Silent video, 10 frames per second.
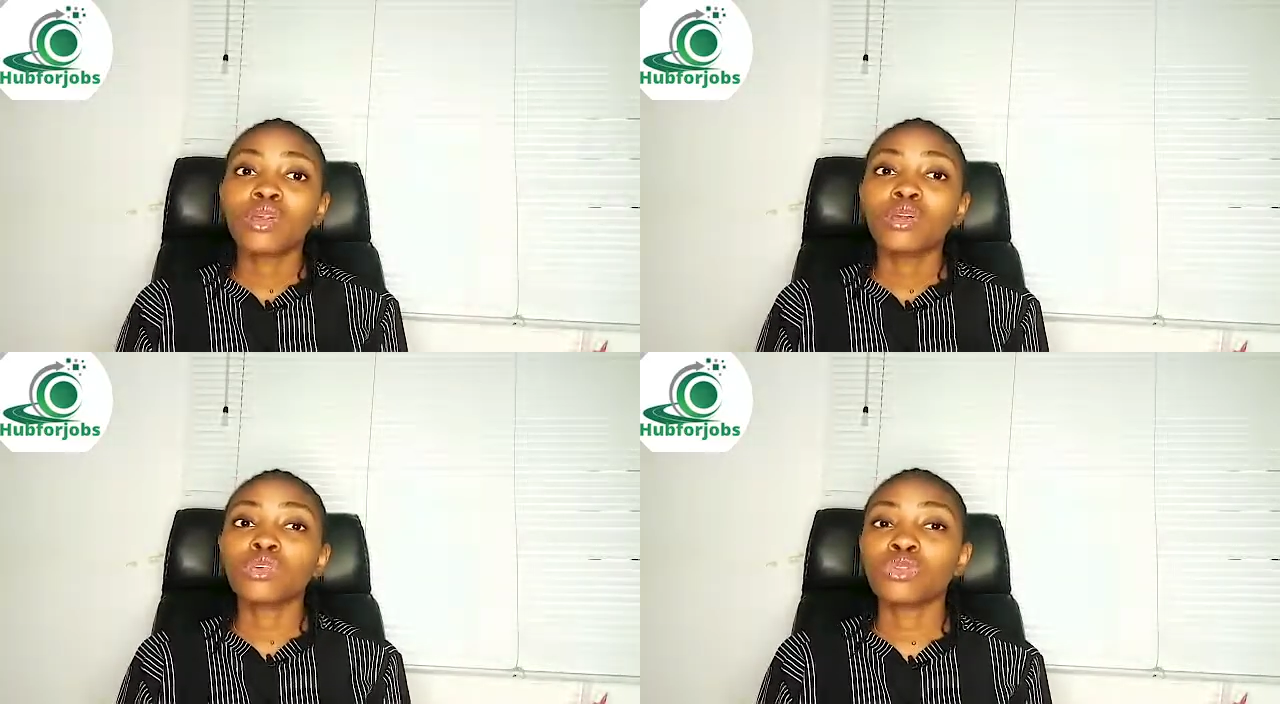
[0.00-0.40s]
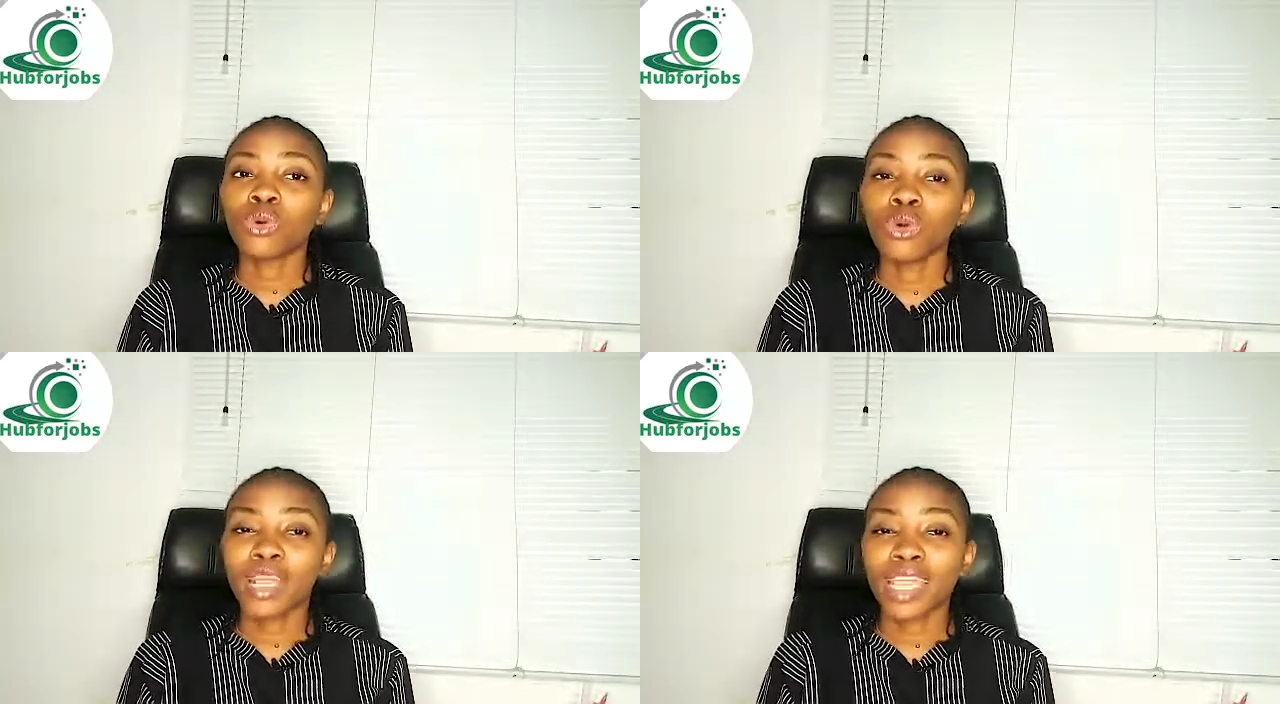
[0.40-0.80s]

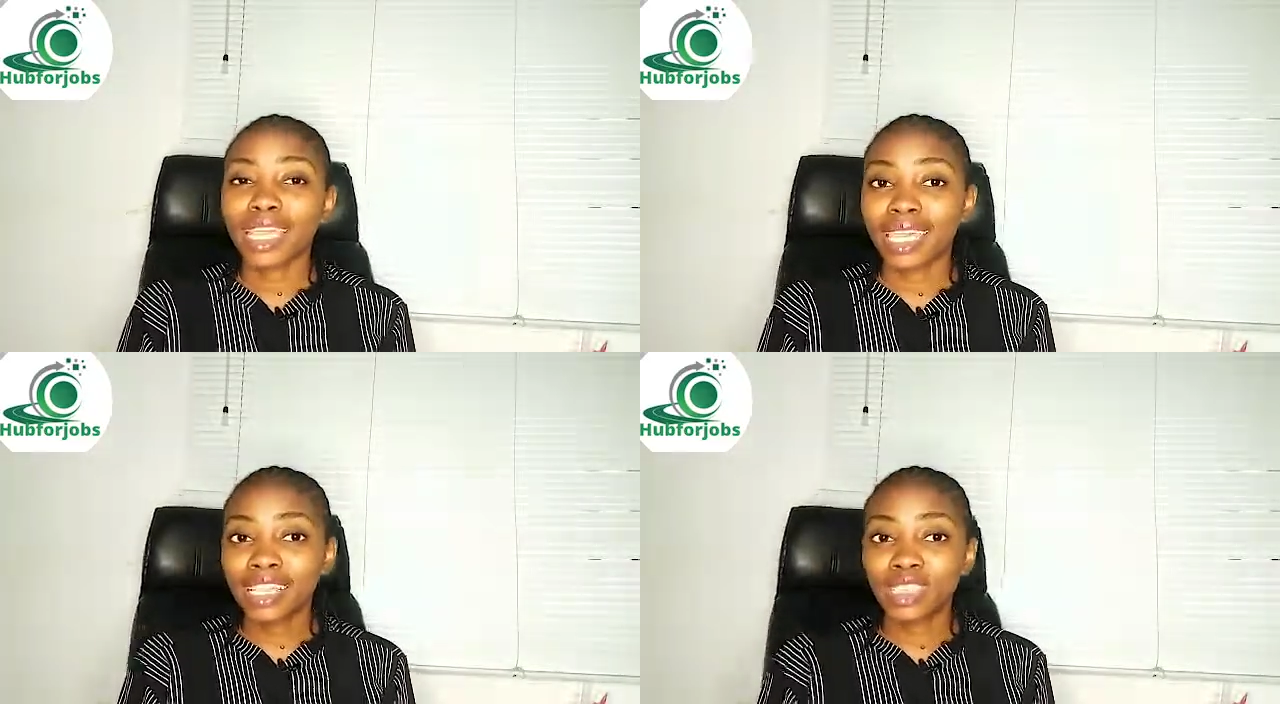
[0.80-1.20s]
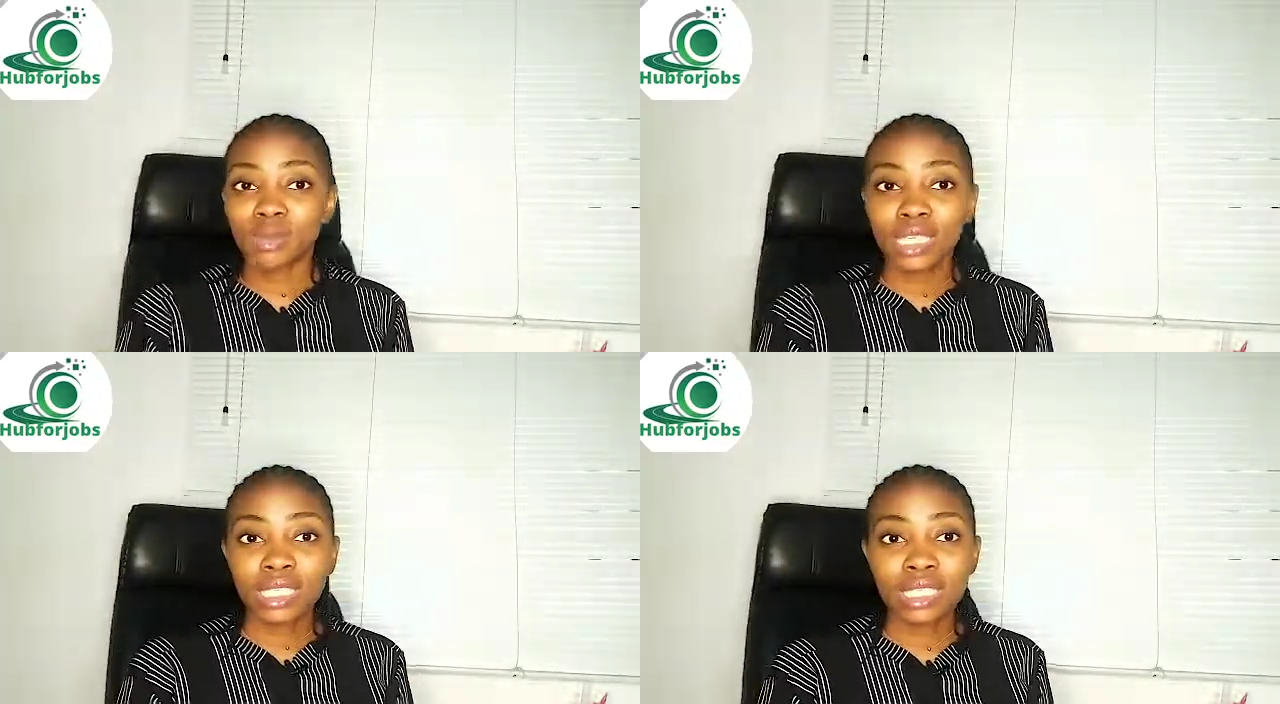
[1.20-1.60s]
your
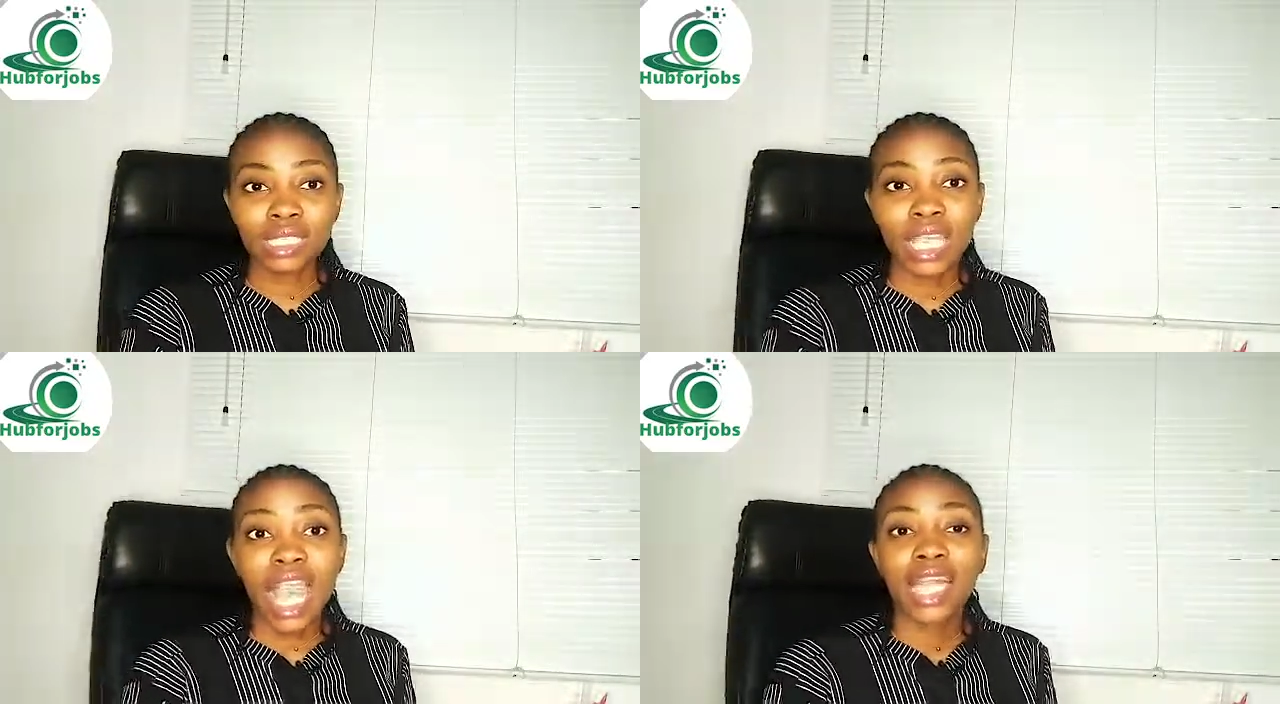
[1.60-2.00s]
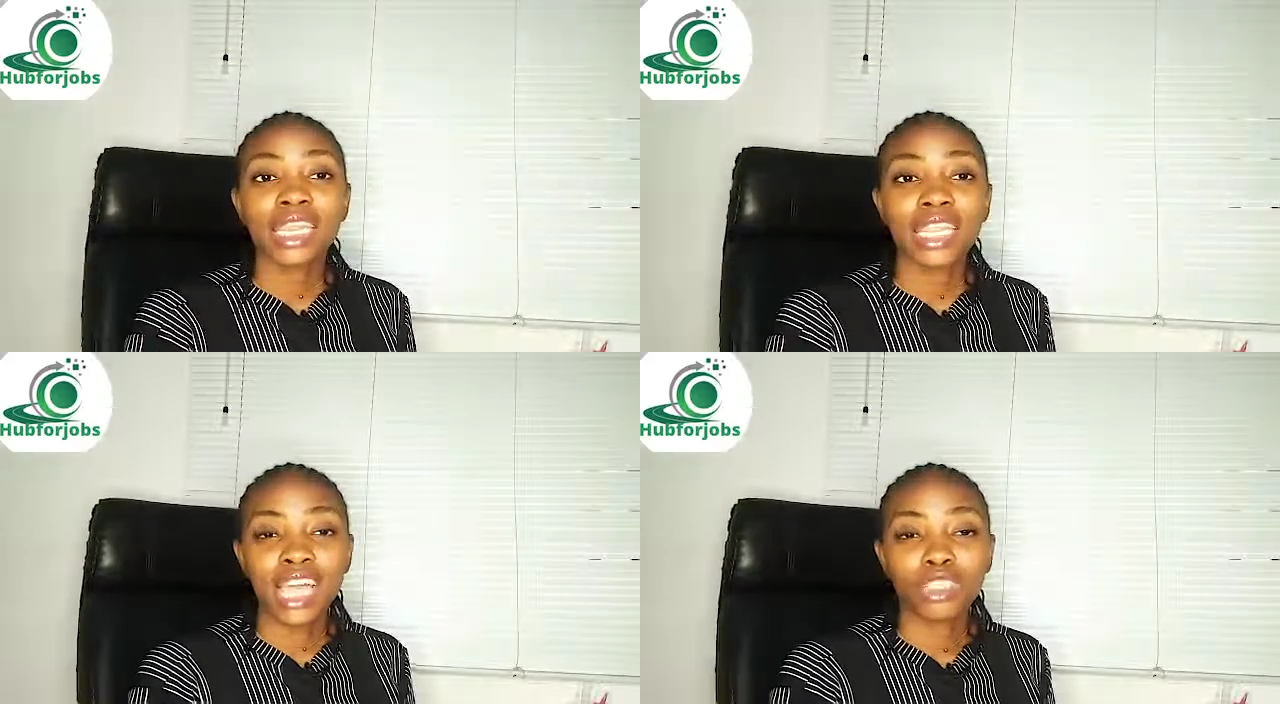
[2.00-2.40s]
engagements
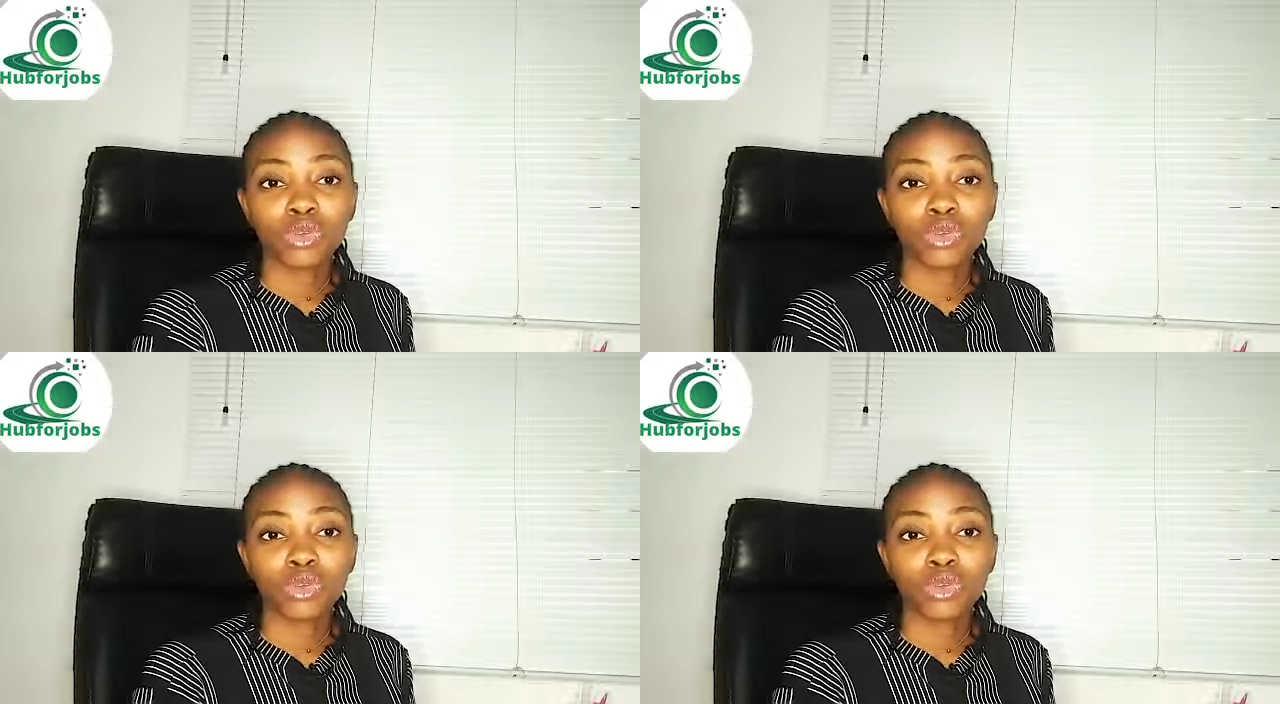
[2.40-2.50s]
that